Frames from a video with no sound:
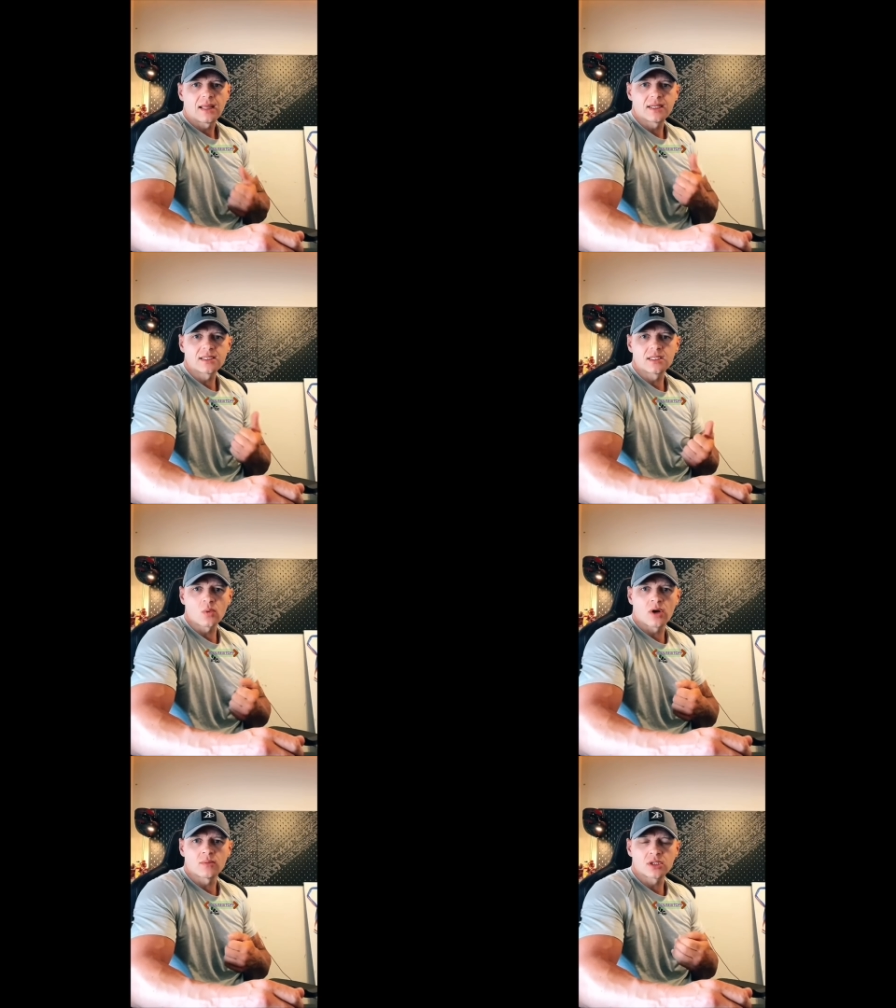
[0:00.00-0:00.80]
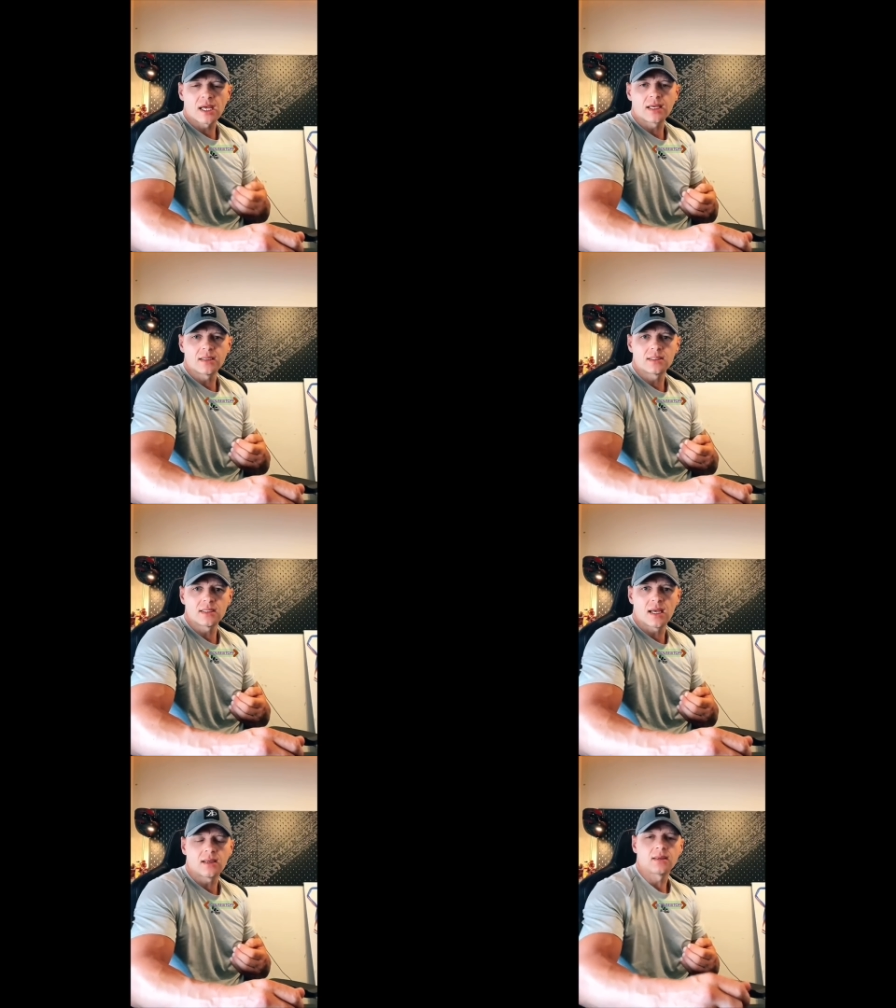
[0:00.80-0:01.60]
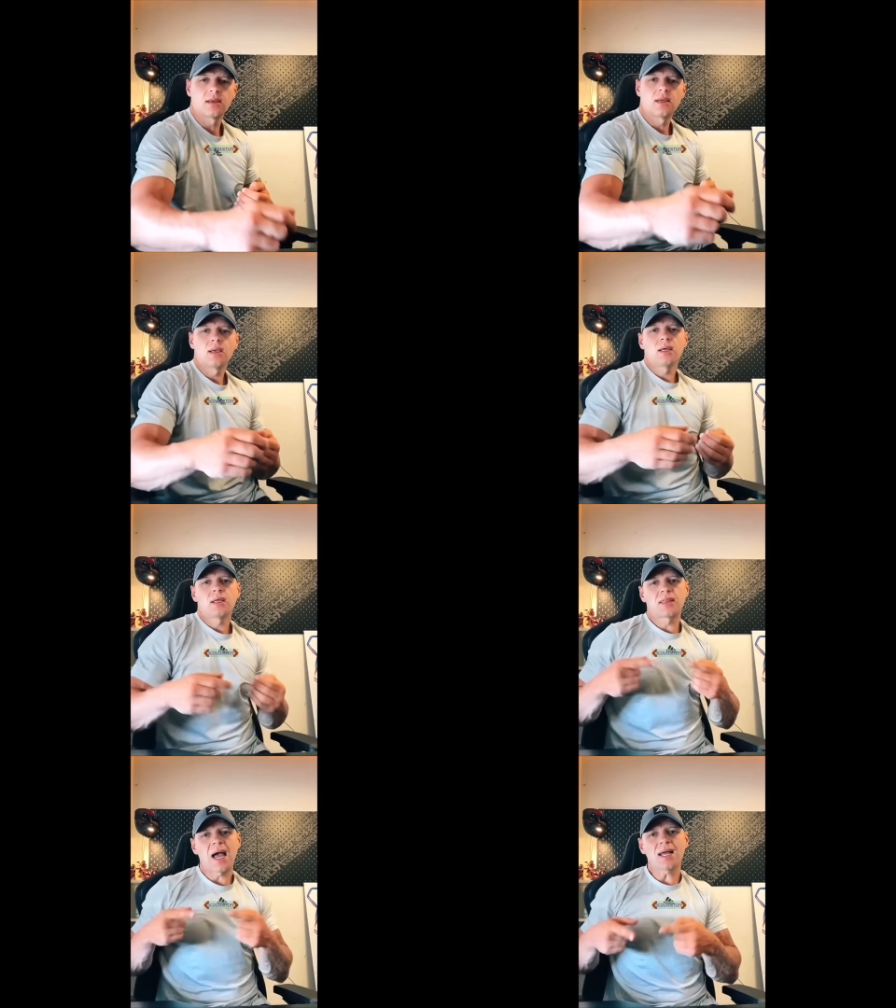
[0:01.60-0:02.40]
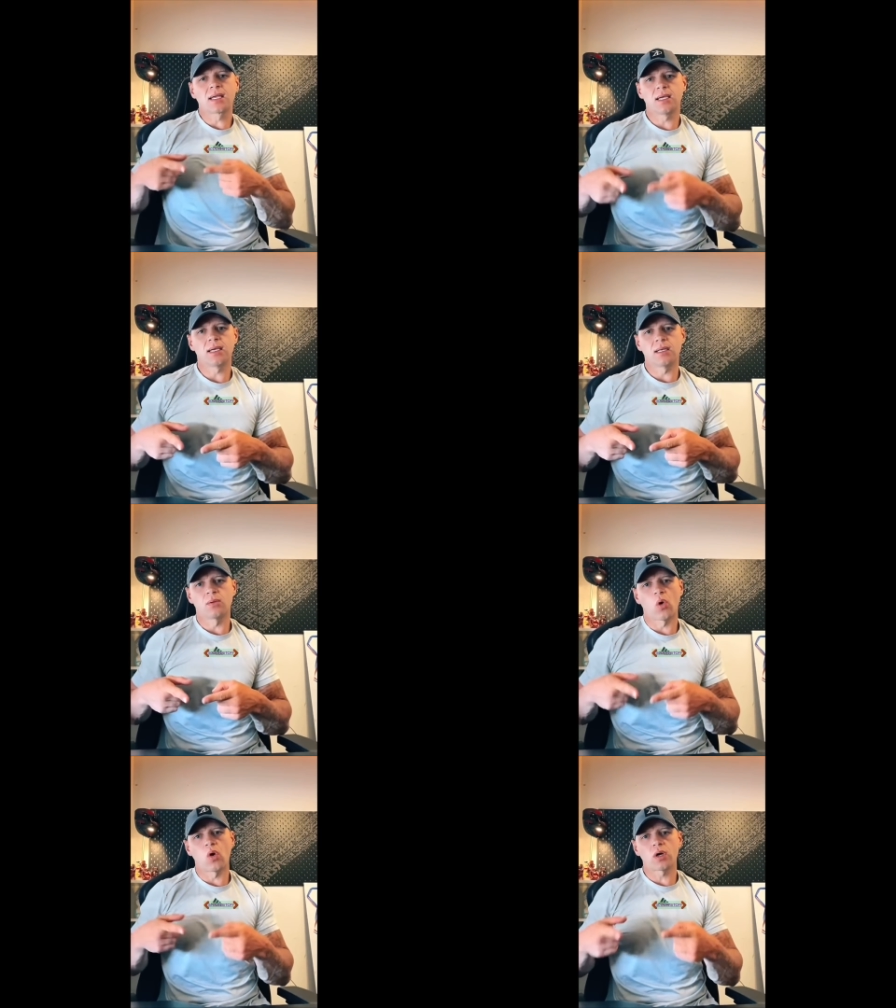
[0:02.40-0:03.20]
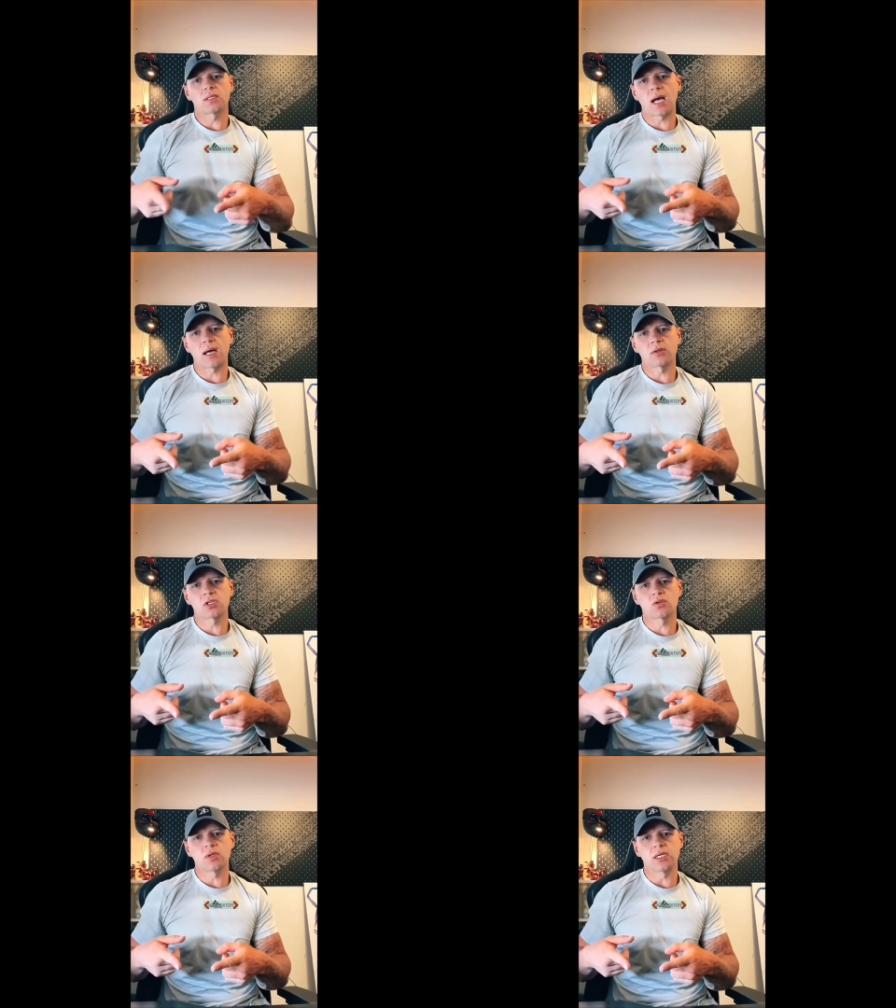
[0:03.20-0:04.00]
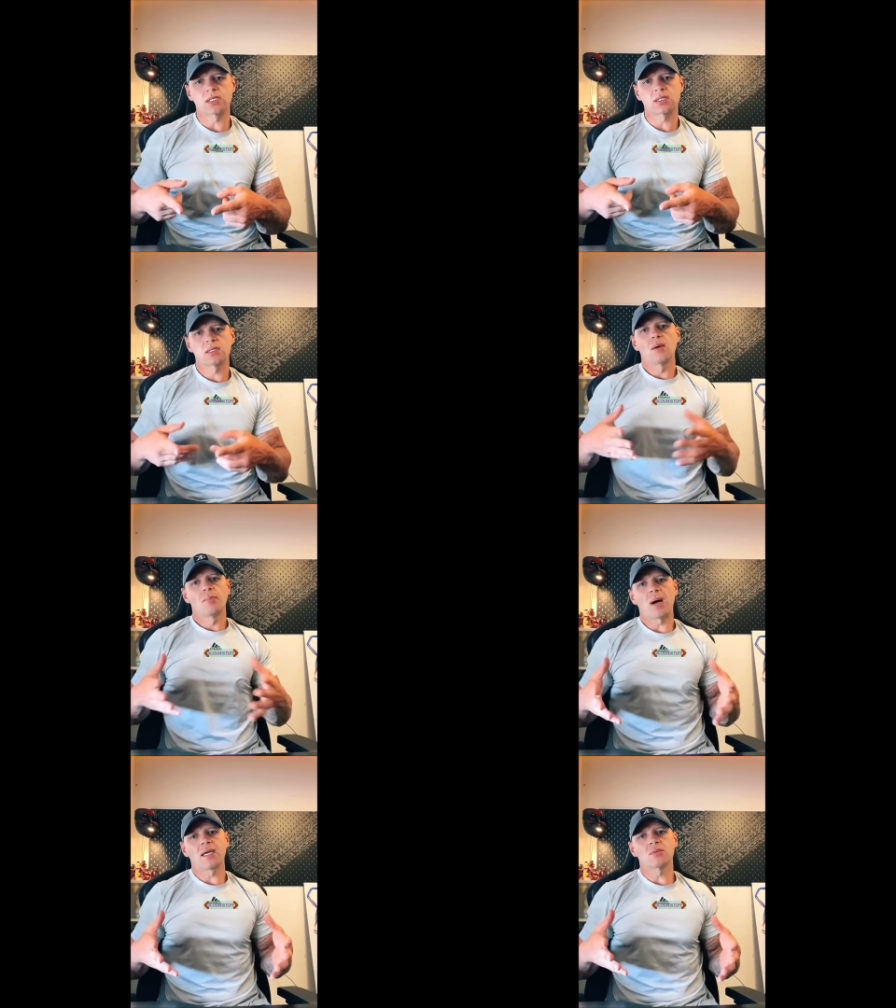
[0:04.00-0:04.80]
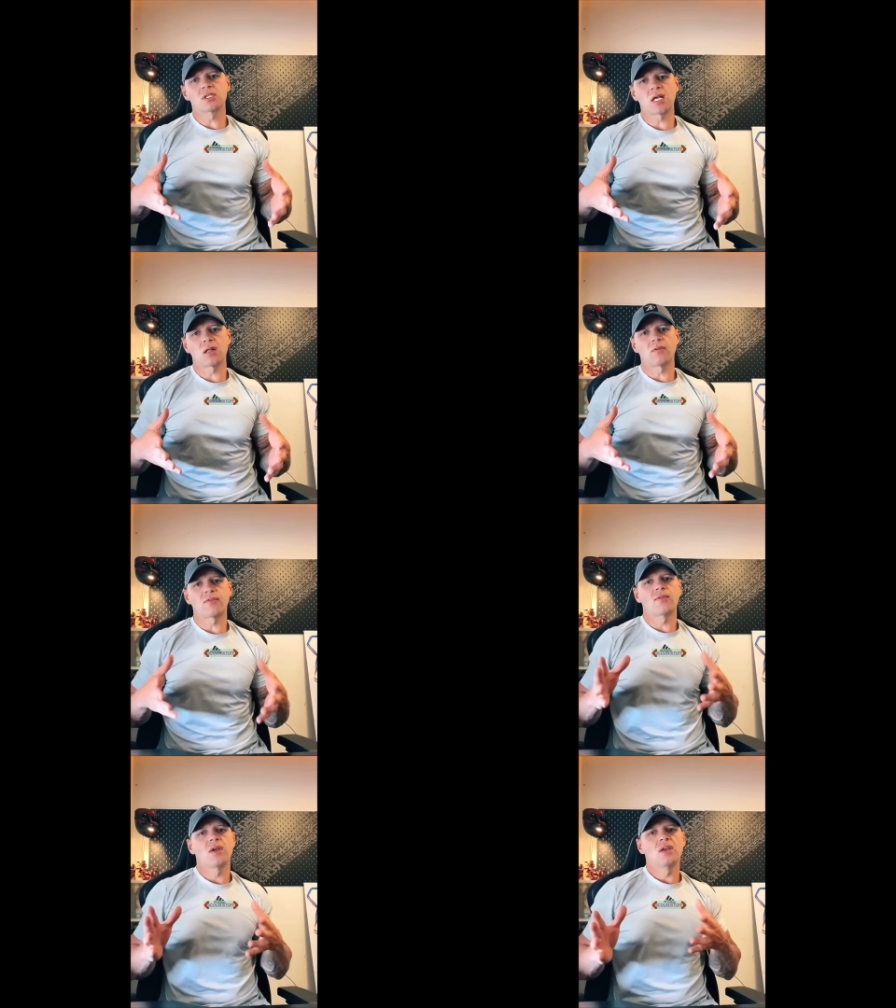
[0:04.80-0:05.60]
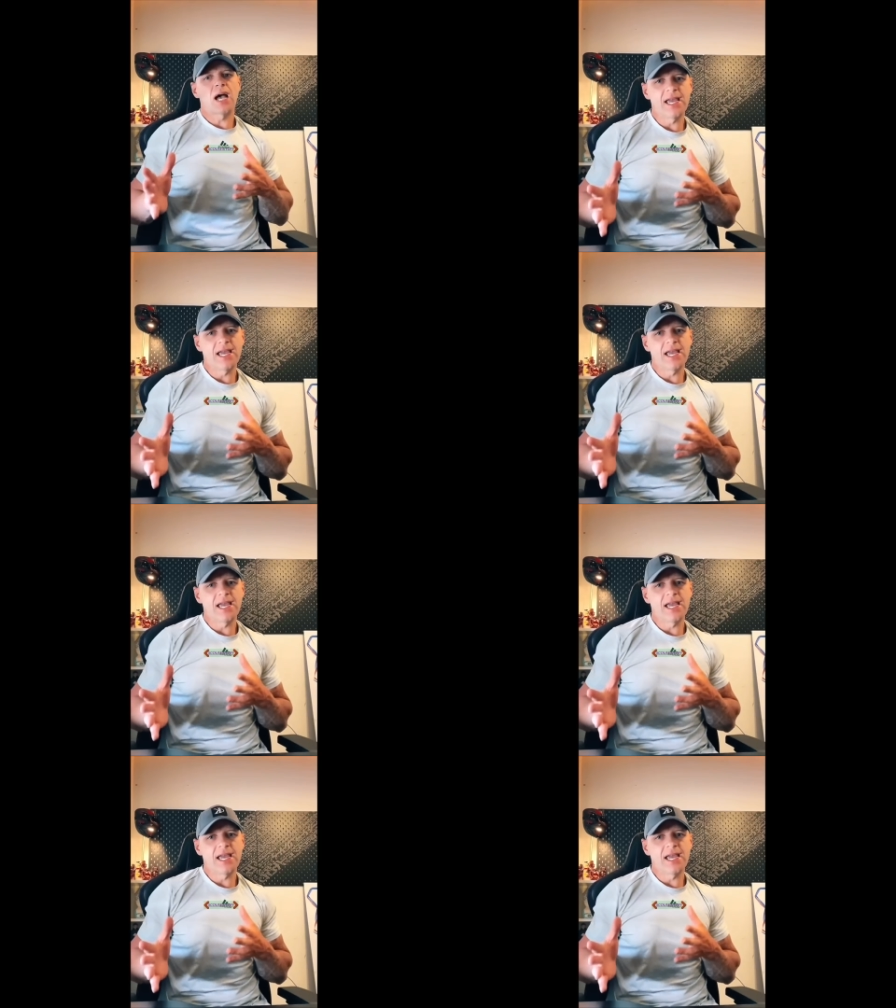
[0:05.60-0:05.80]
And this is what I'm saying to you. That kid walking down the street by himself,